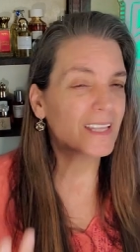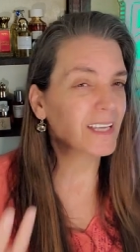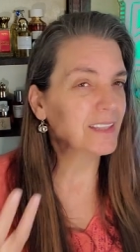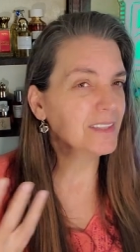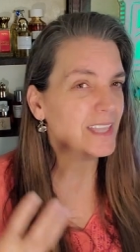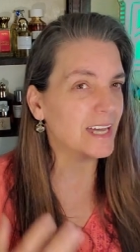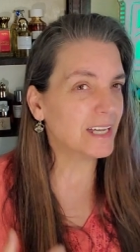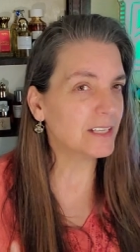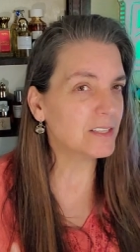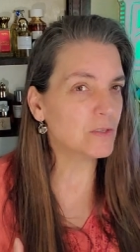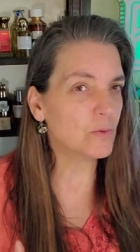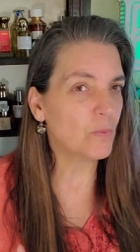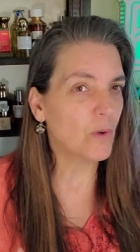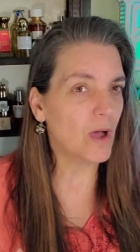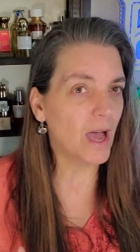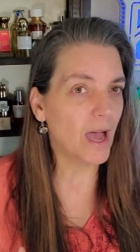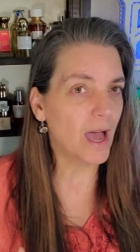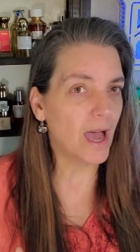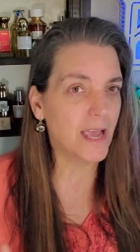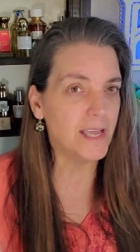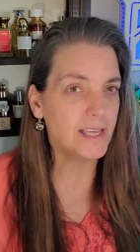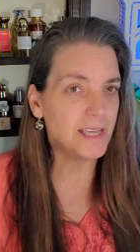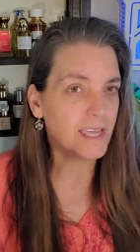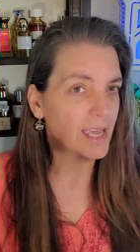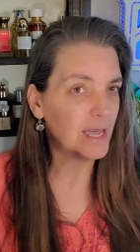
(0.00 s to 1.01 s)
that that's why
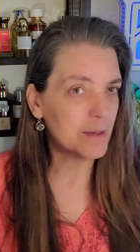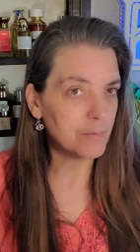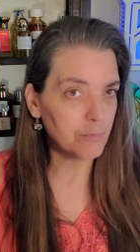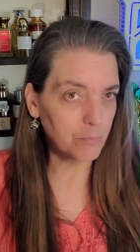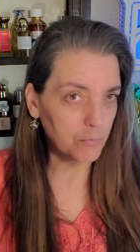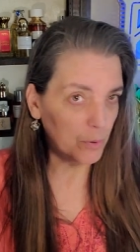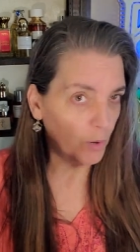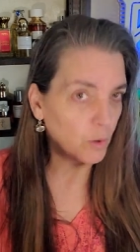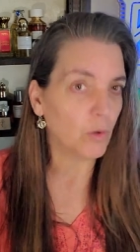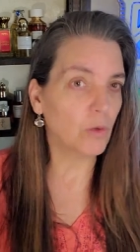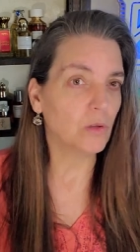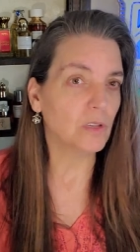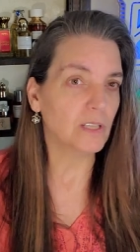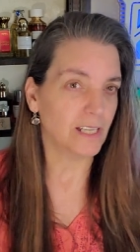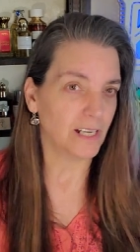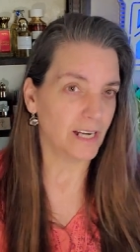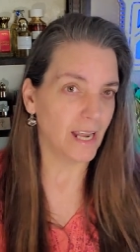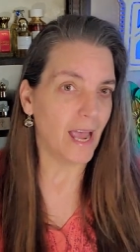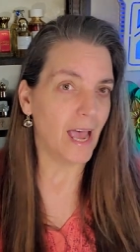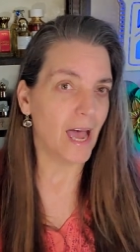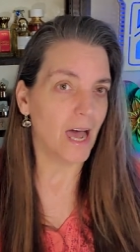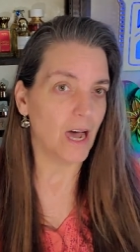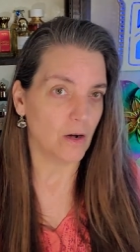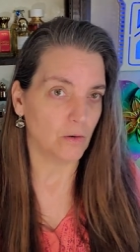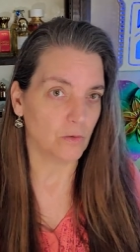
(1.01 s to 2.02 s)
I can't pull
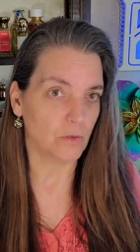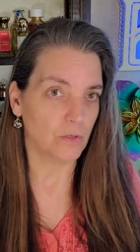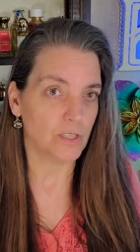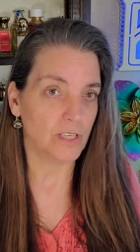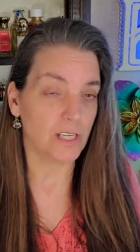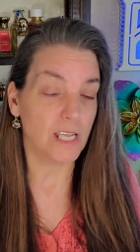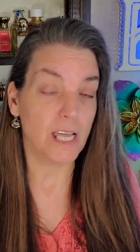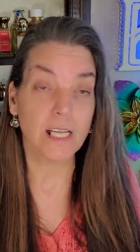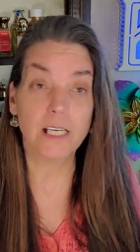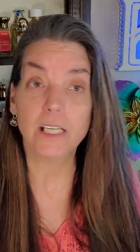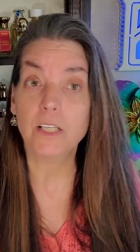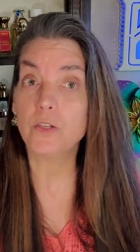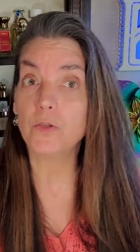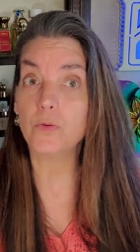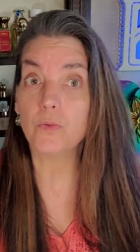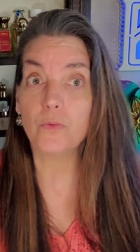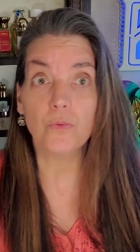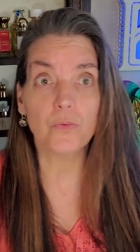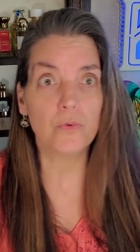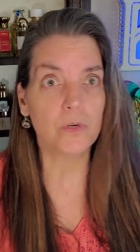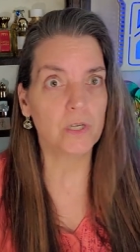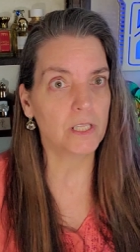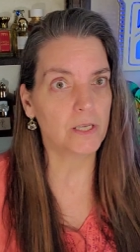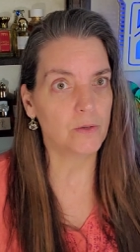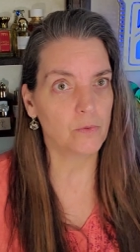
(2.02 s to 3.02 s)
it out. And it's
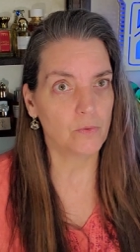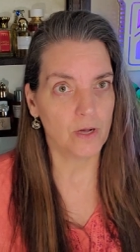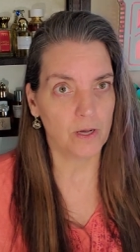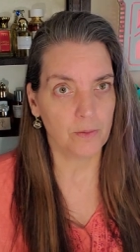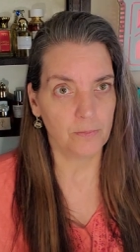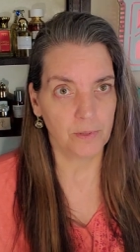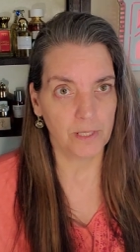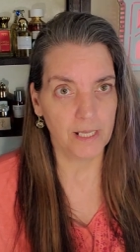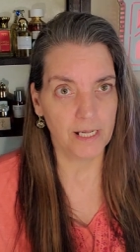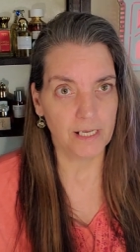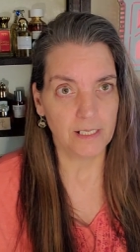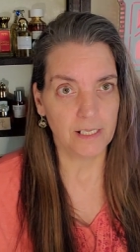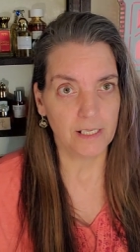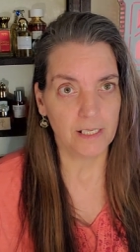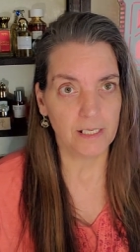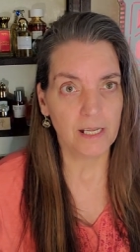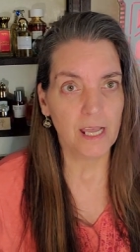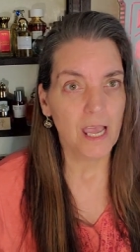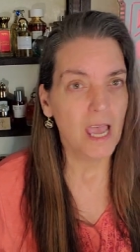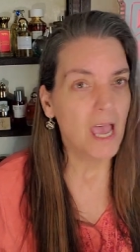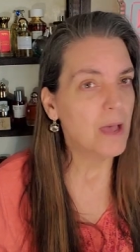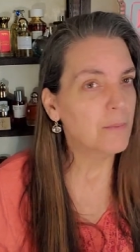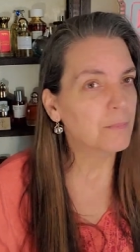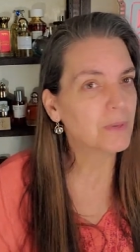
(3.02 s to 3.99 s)
really well blended.